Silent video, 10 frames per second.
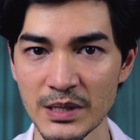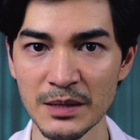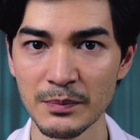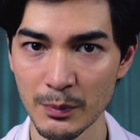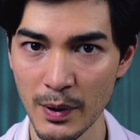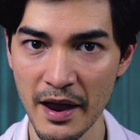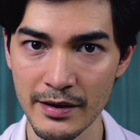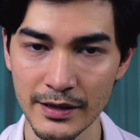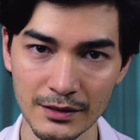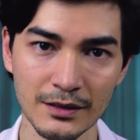Be
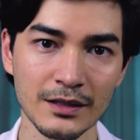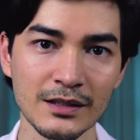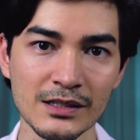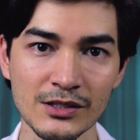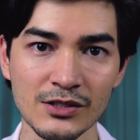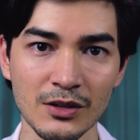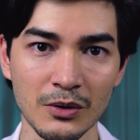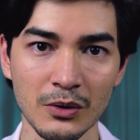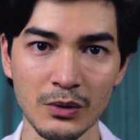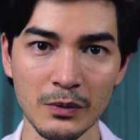prepared.
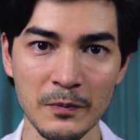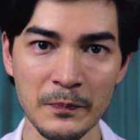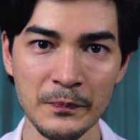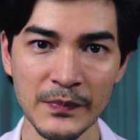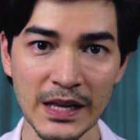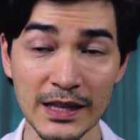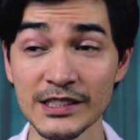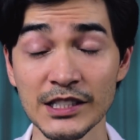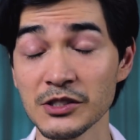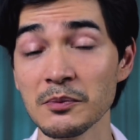So
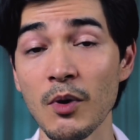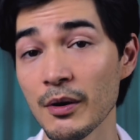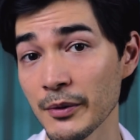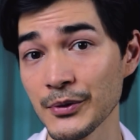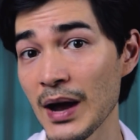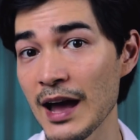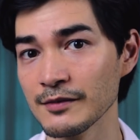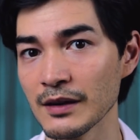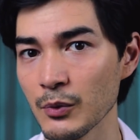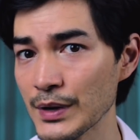let's say tomorrow you
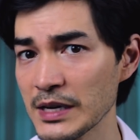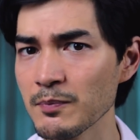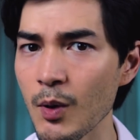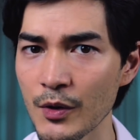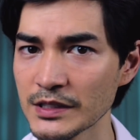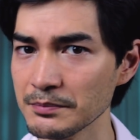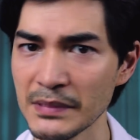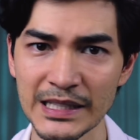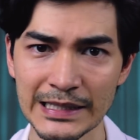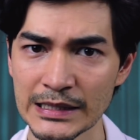have a really important
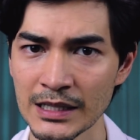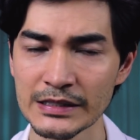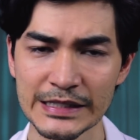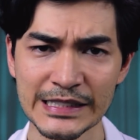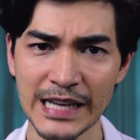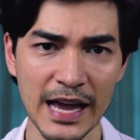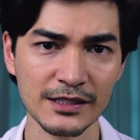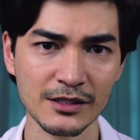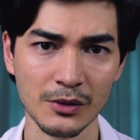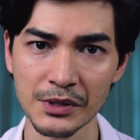meeting or
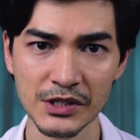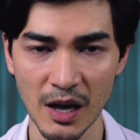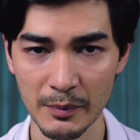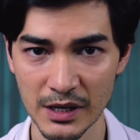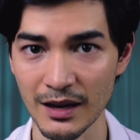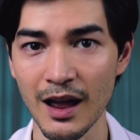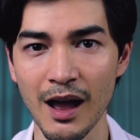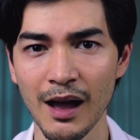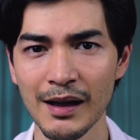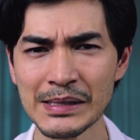test or something.
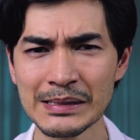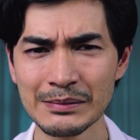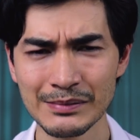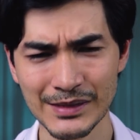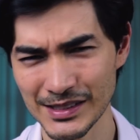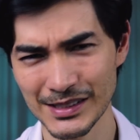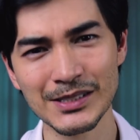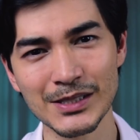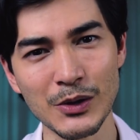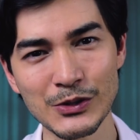
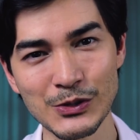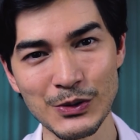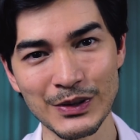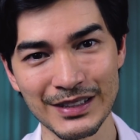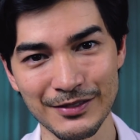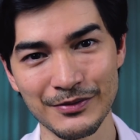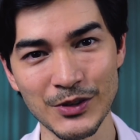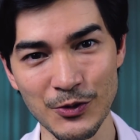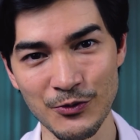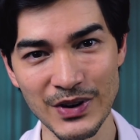Don't do
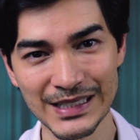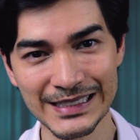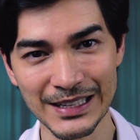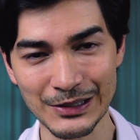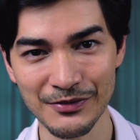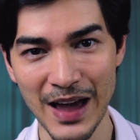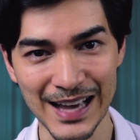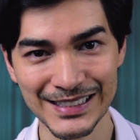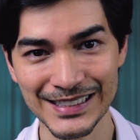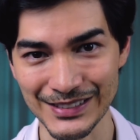your first day of
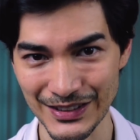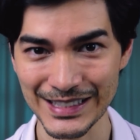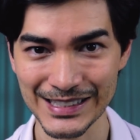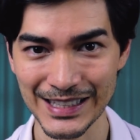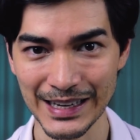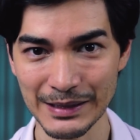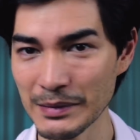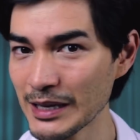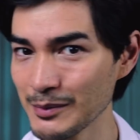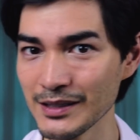fasting on this day.
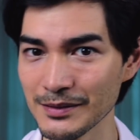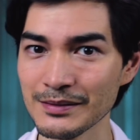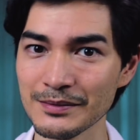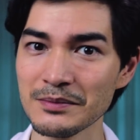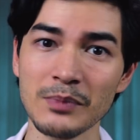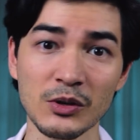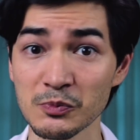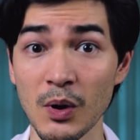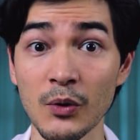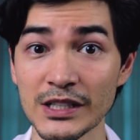Maybe
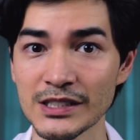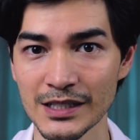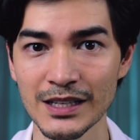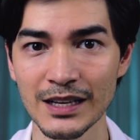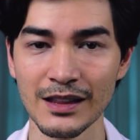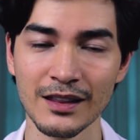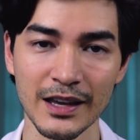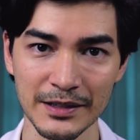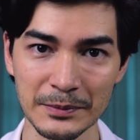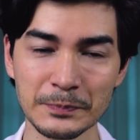postpone it
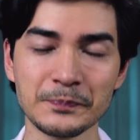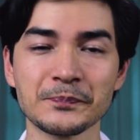later.